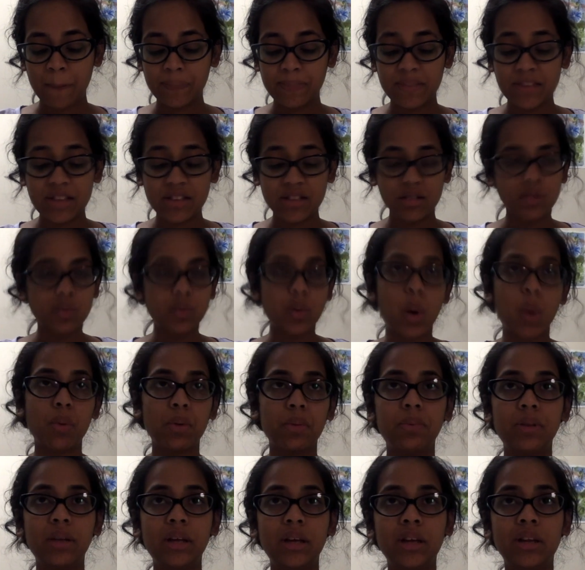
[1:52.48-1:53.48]
This is
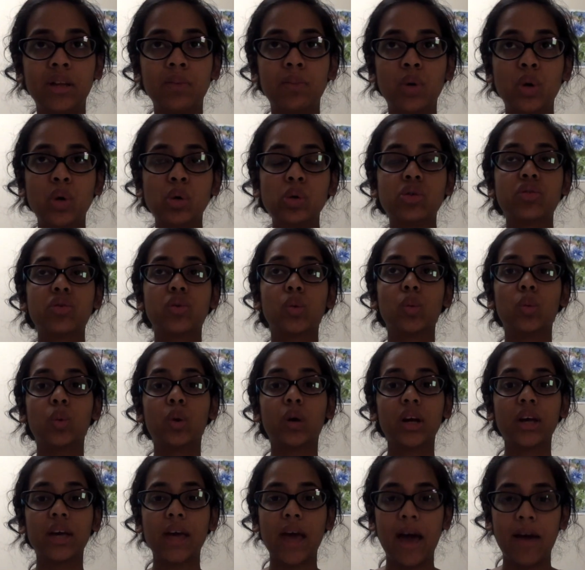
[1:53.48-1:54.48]
probably the most
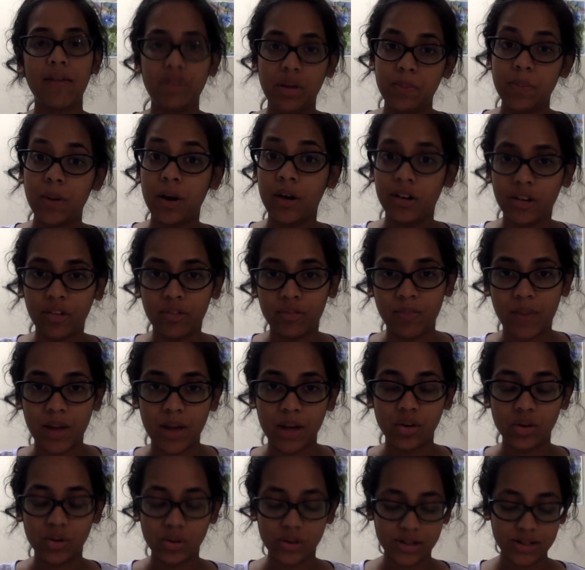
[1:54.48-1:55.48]
work-heavy part of my
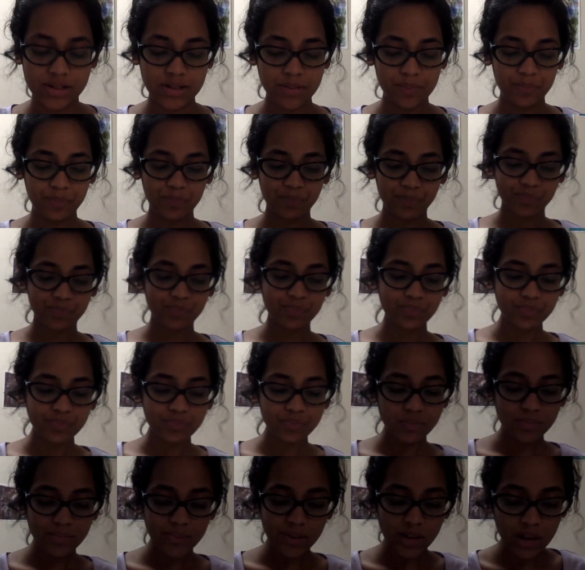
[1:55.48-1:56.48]
course.
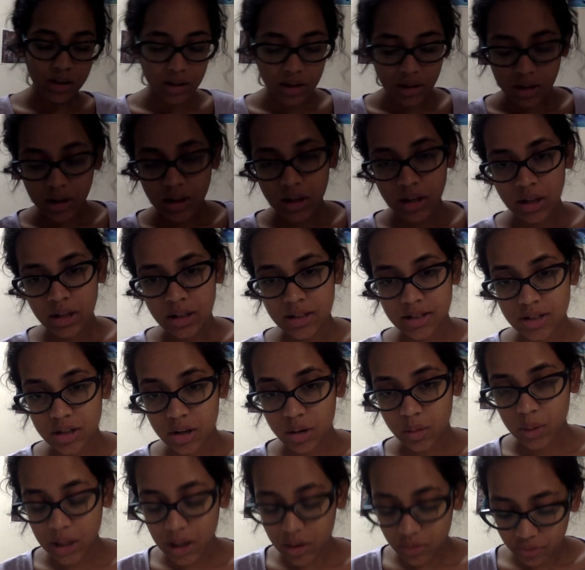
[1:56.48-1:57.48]
So
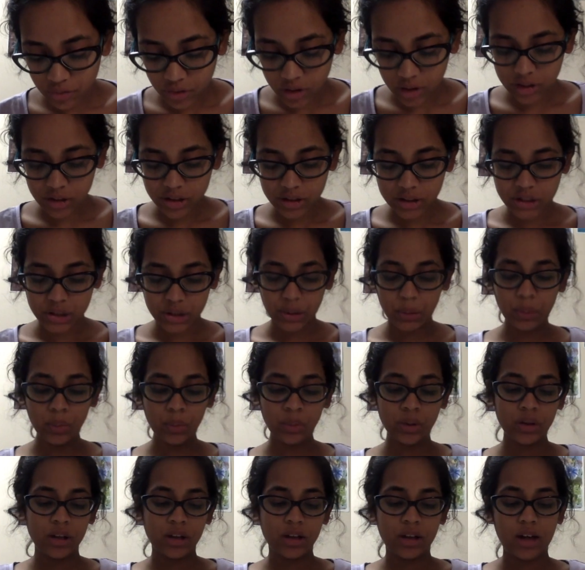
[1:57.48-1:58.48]
without further ado,
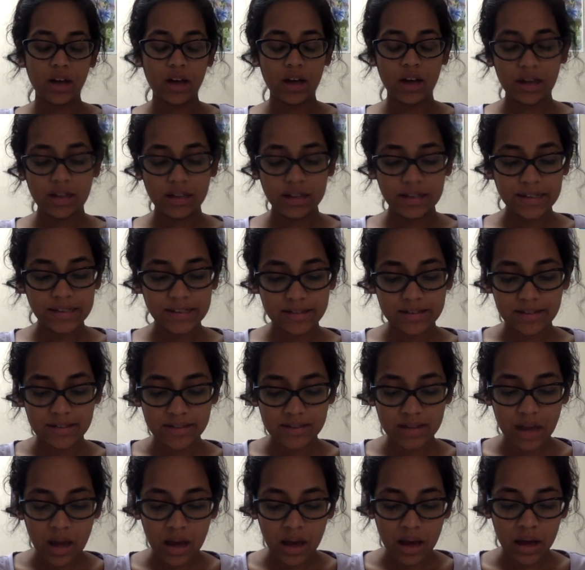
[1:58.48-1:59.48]
let's
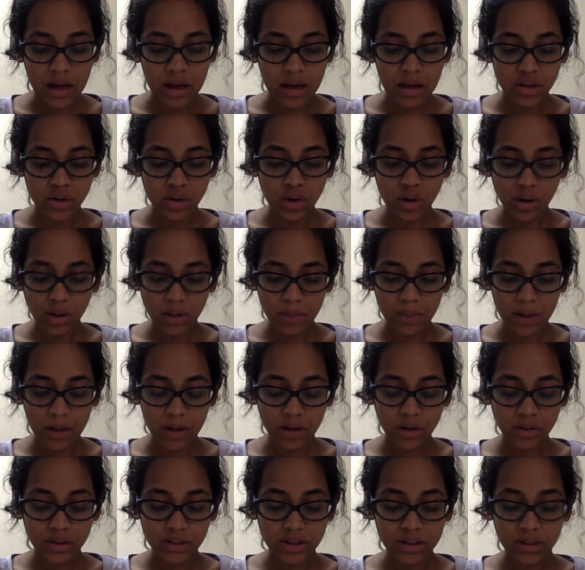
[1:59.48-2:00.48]
talk
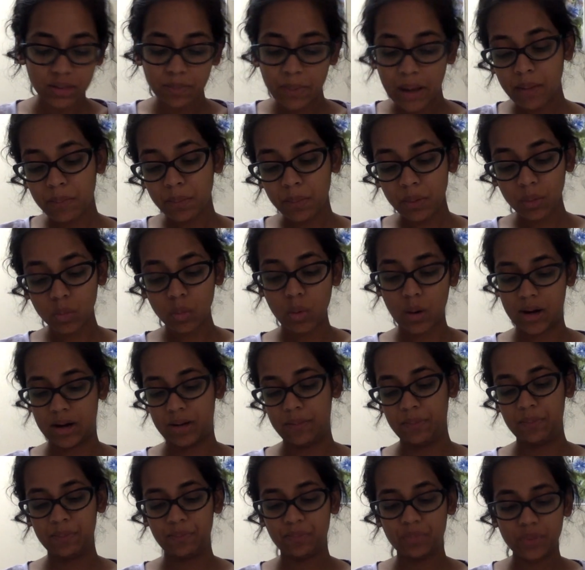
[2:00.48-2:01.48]
about paper 1.